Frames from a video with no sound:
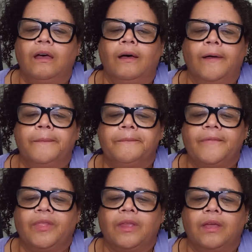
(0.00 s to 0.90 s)
Um,
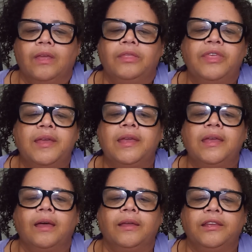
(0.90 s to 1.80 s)

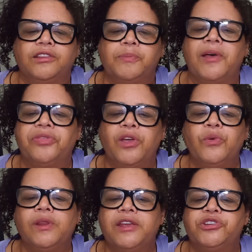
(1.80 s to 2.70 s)
they it's about their
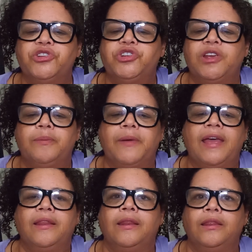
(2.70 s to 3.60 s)
relationship
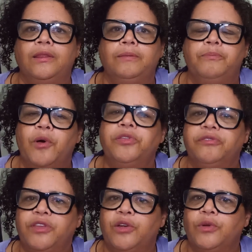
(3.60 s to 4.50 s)
and both
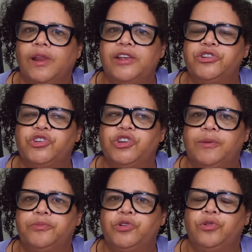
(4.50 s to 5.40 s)
of their
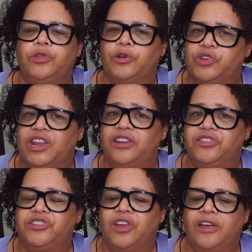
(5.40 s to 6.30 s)
relationship to their
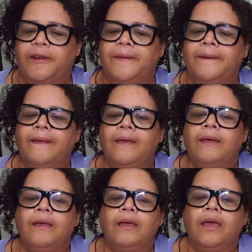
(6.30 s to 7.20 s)
dead son
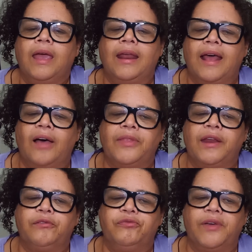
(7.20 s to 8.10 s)
and how
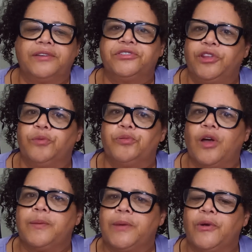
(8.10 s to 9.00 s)
that affects their
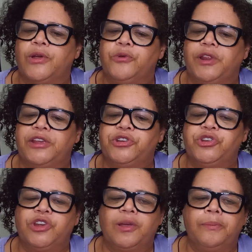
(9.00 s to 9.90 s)
primary
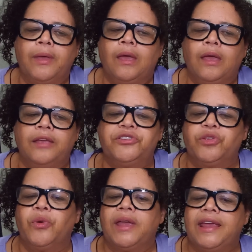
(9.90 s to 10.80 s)
relationship. It's
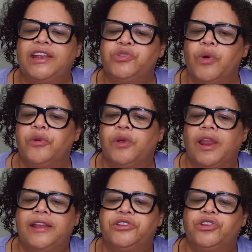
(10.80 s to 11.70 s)
the way each one
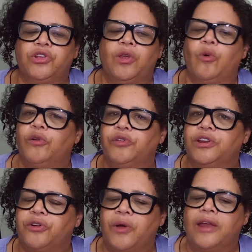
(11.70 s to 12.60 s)
relates to the
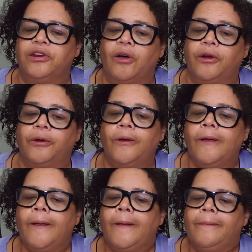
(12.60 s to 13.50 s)
orphaned granddaughter.